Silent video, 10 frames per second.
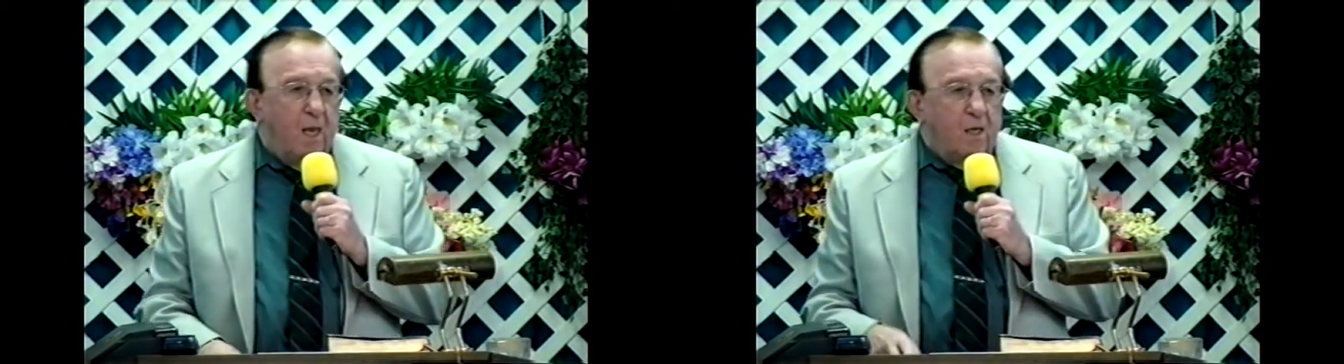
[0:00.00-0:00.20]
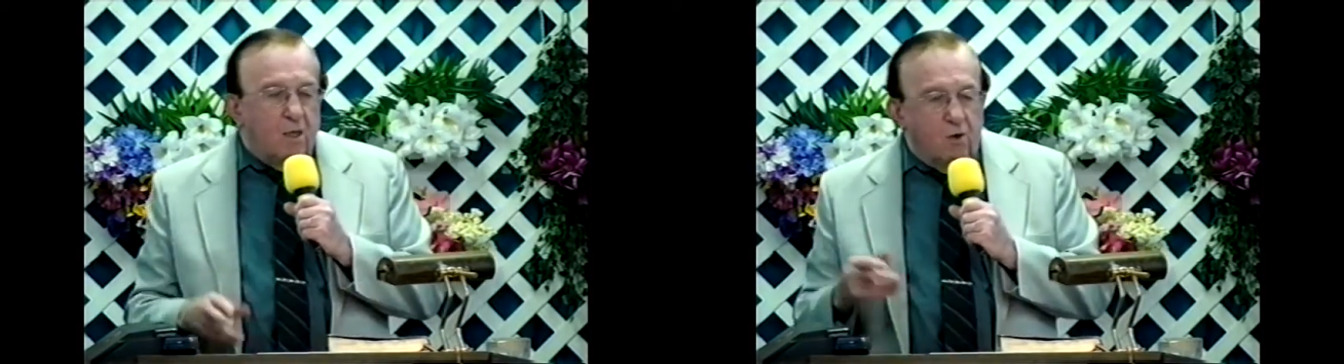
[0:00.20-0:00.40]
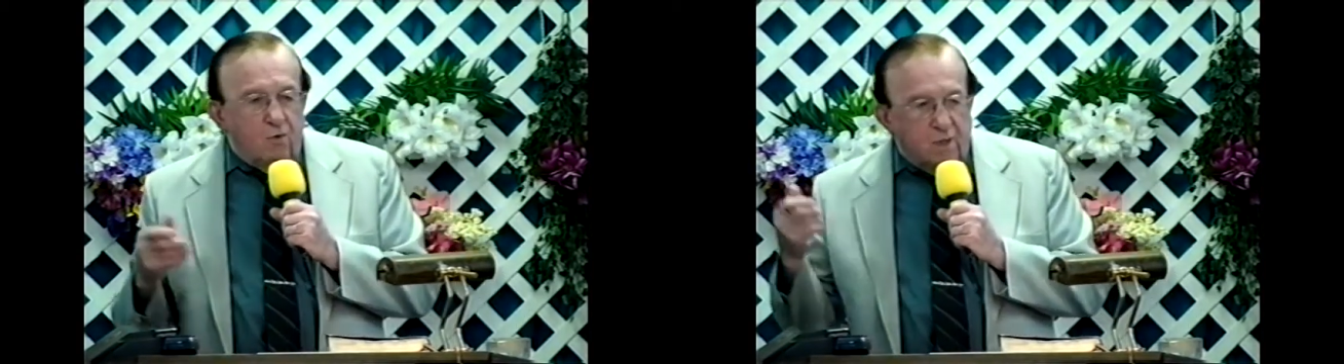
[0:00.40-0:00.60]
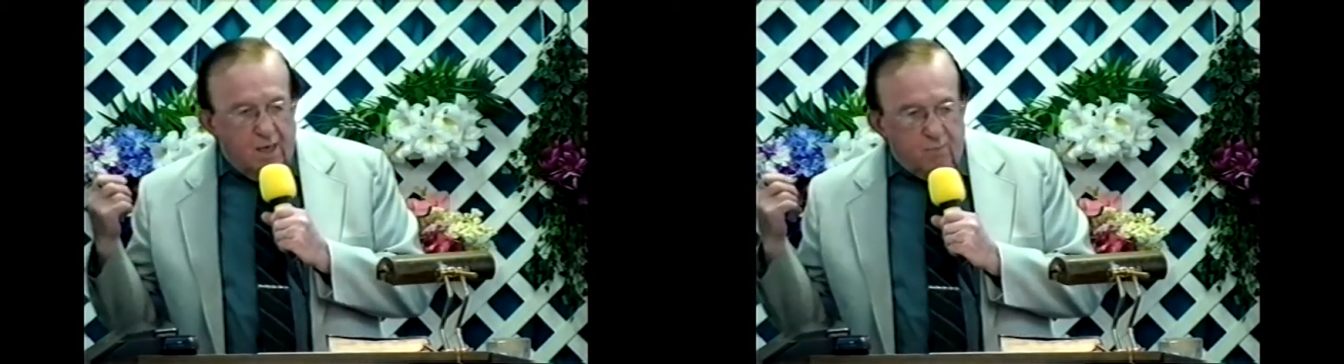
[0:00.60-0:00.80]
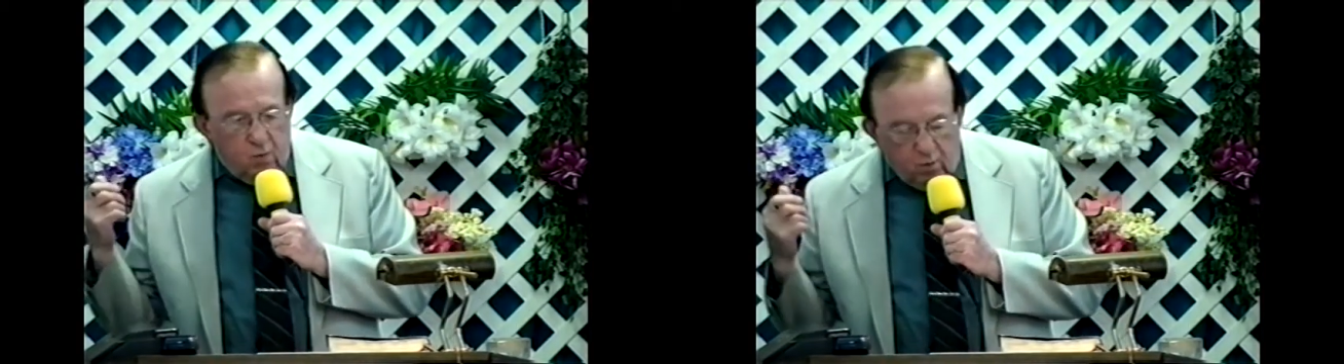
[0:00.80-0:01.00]
Note
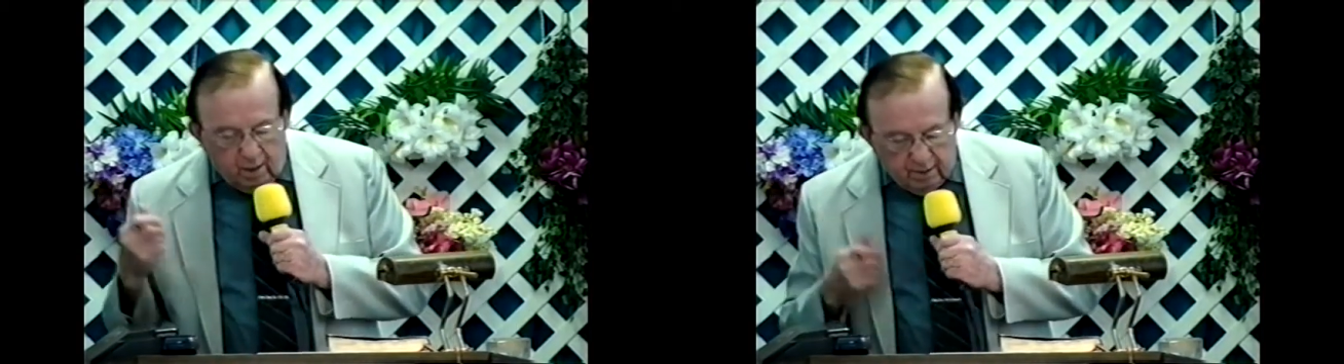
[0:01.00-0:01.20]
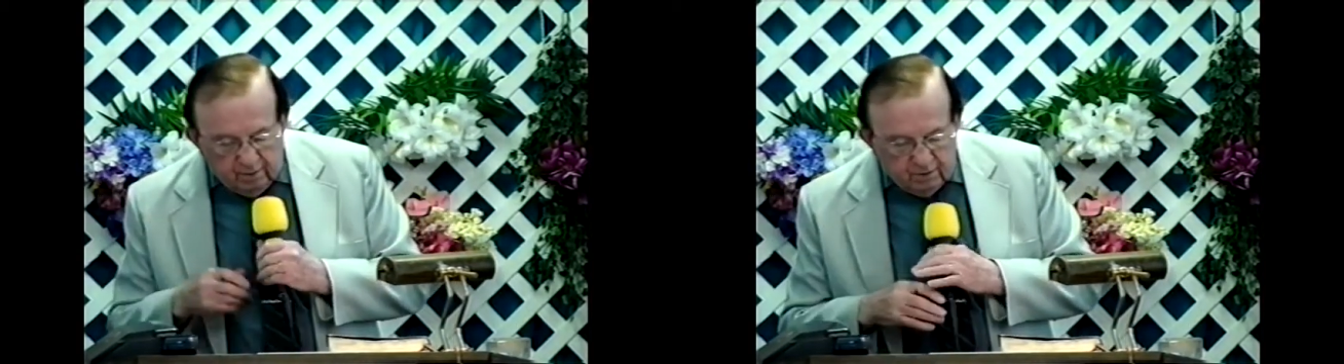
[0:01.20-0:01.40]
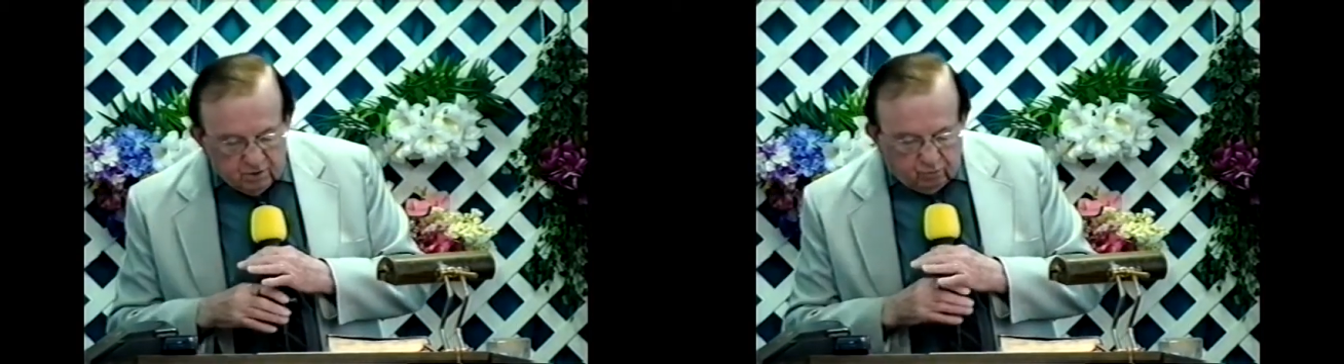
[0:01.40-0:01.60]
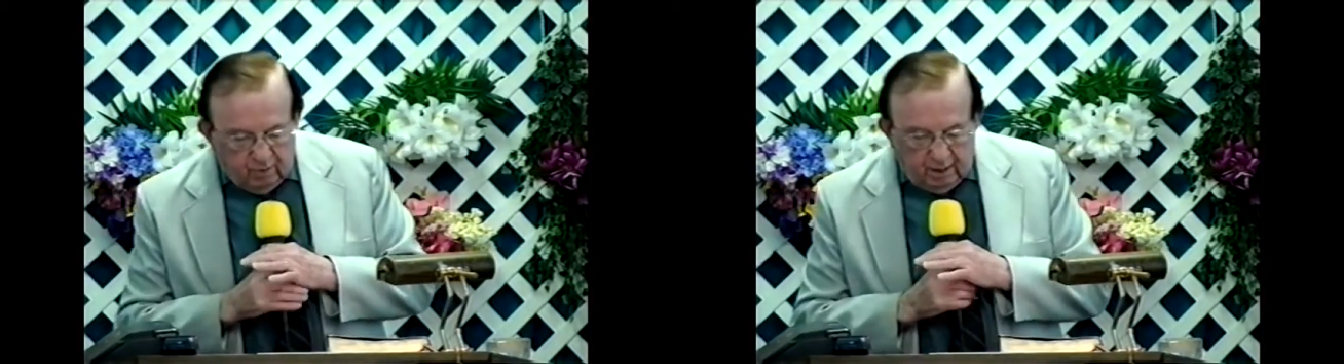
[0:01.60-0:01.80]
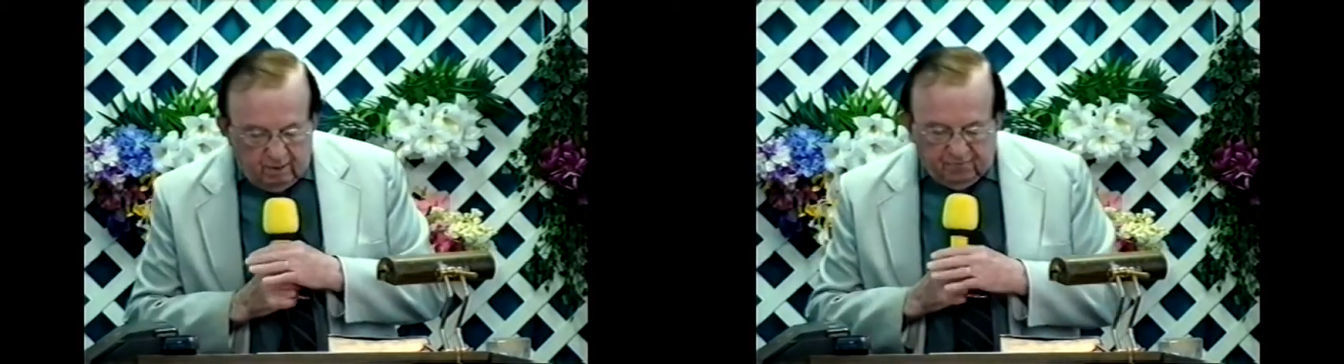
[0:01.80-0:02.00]
number one on the
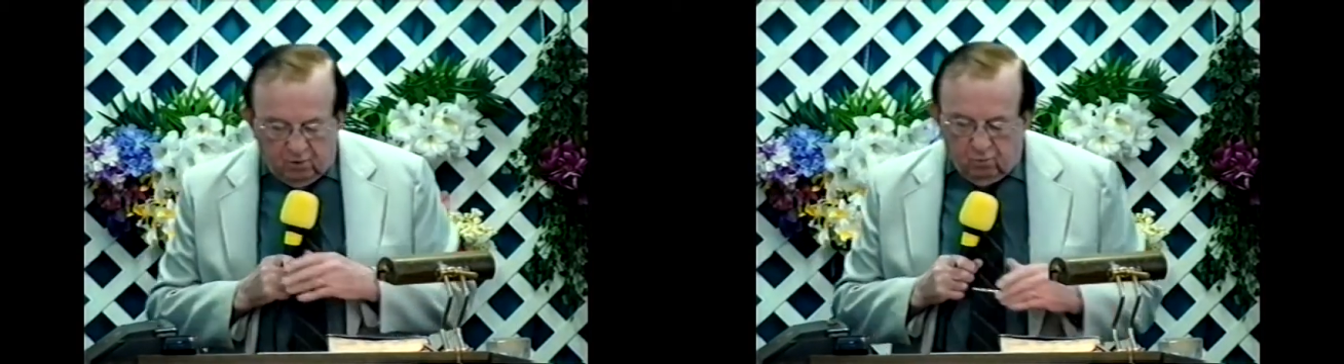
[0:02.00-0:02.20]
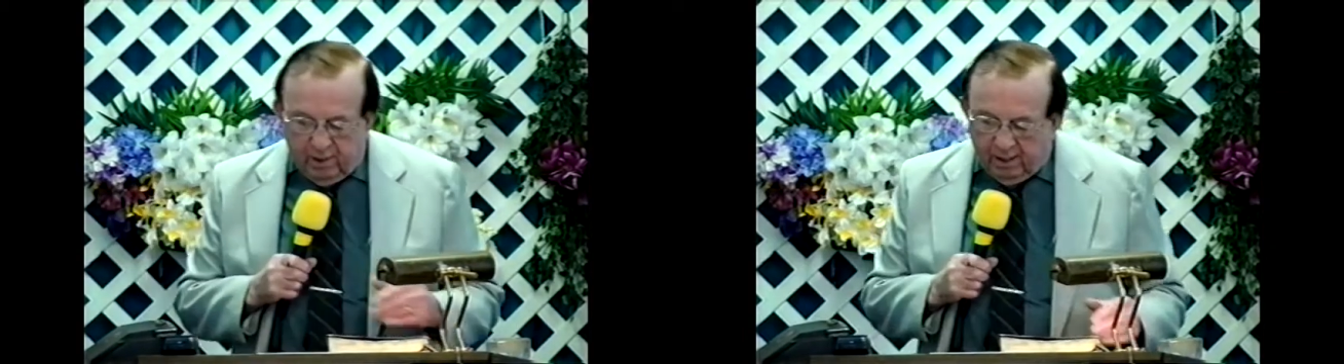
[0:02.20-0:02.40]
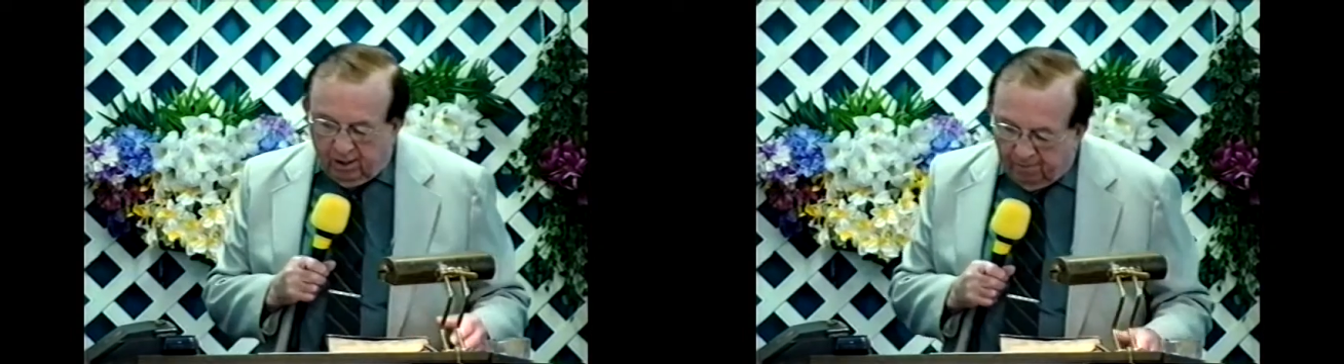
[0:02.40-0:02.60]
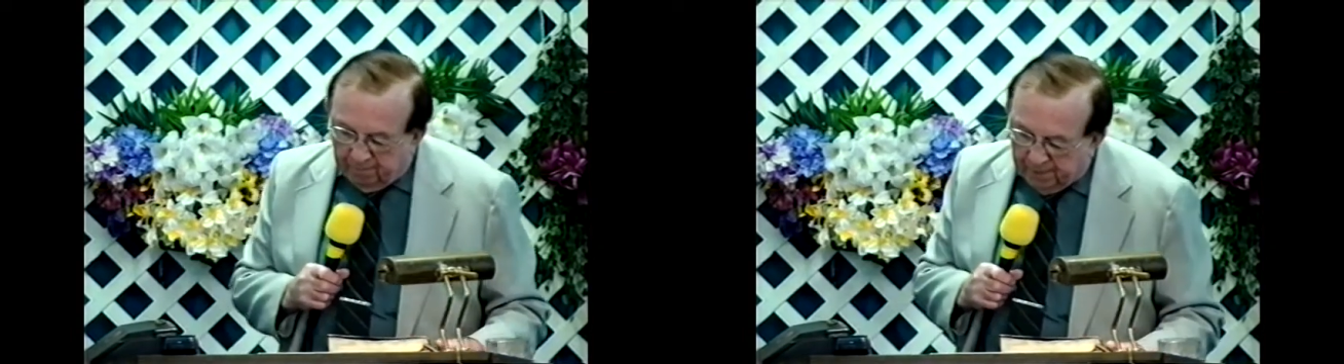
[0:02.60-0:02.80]
screen, if you will.